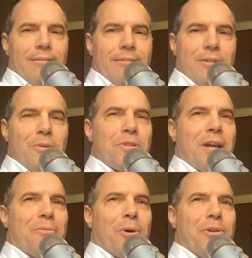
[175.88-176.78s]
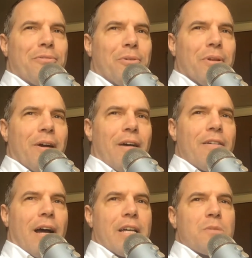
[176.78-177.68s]
so it was kind of wonderful.
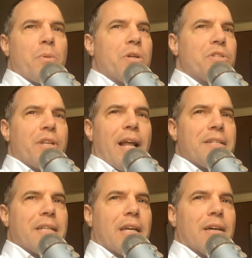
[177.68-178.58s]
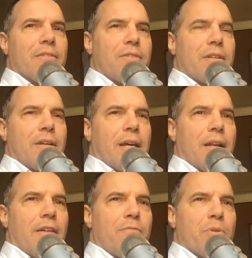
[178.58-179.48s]
I experienced it as a gift, and
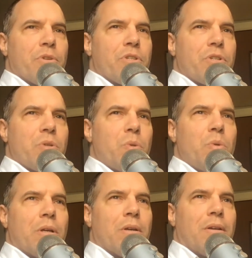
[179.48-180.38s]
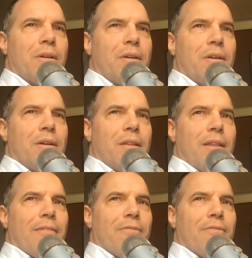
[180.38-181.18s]
I've pursued that